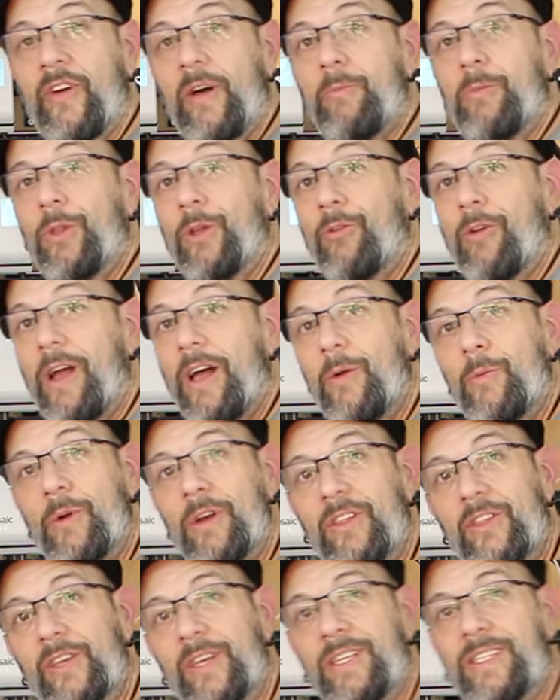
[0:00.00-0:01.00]
fumble around
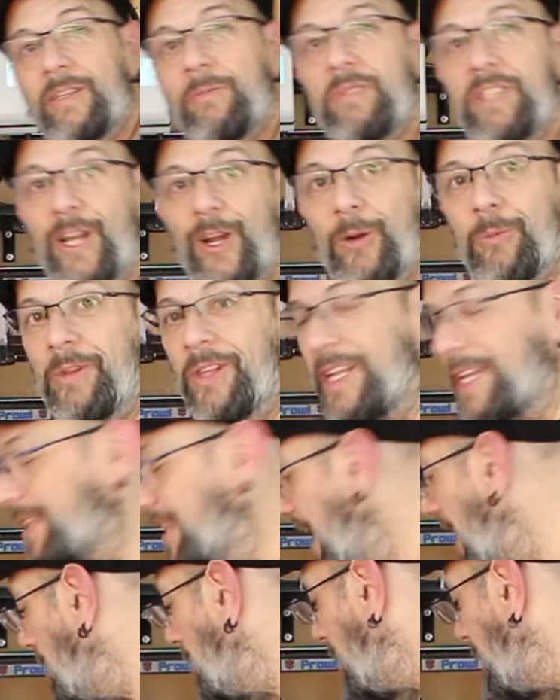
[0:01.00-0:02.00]
with because I'm terrible
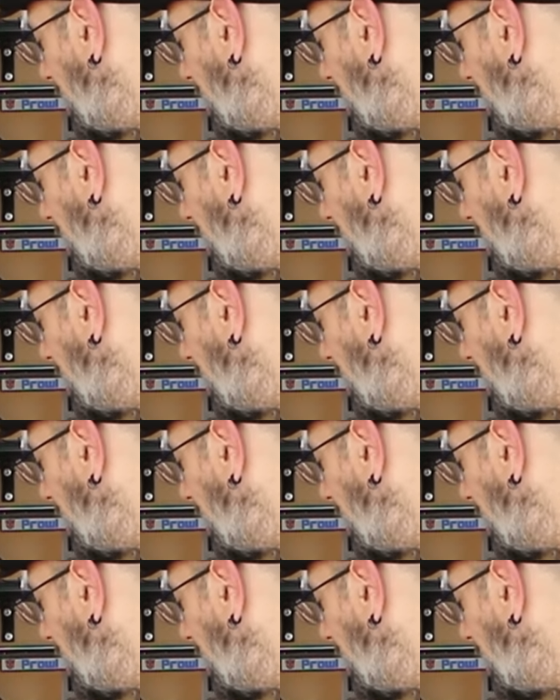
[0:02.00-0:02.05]
at that